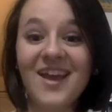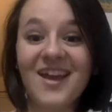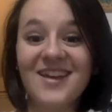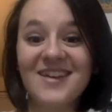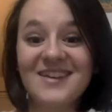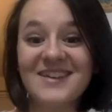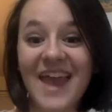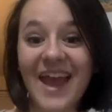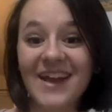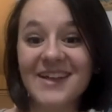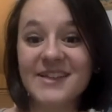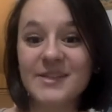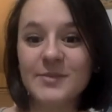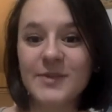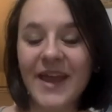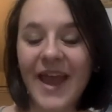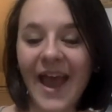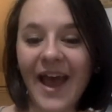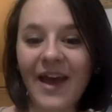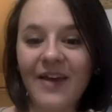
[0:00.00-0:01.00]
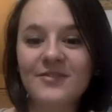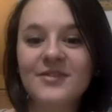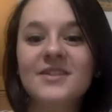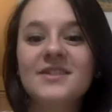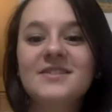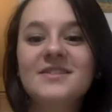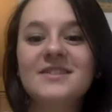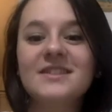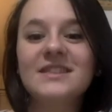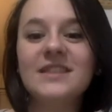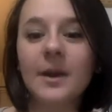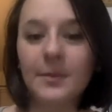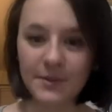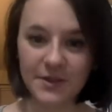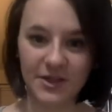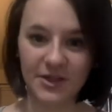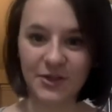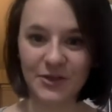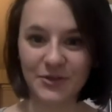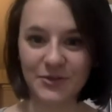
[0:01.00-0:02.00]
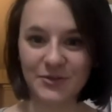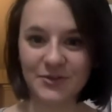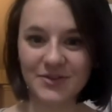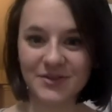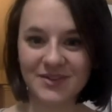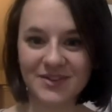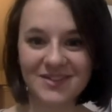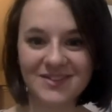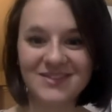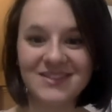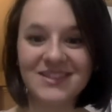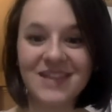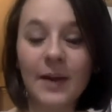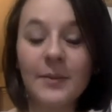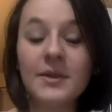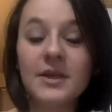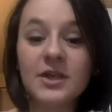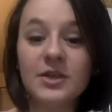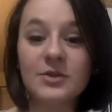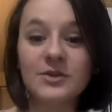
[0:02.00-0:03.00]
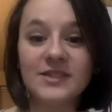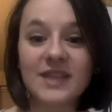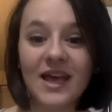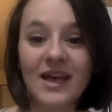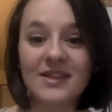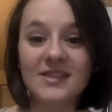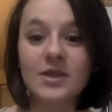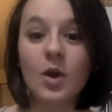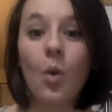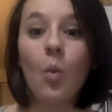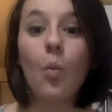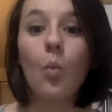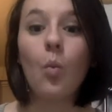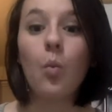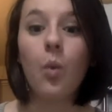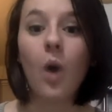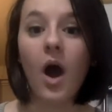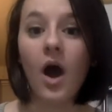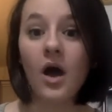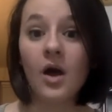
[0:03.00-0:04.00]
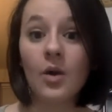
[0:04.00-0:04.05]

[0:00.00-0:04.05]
Next we have W. W says w.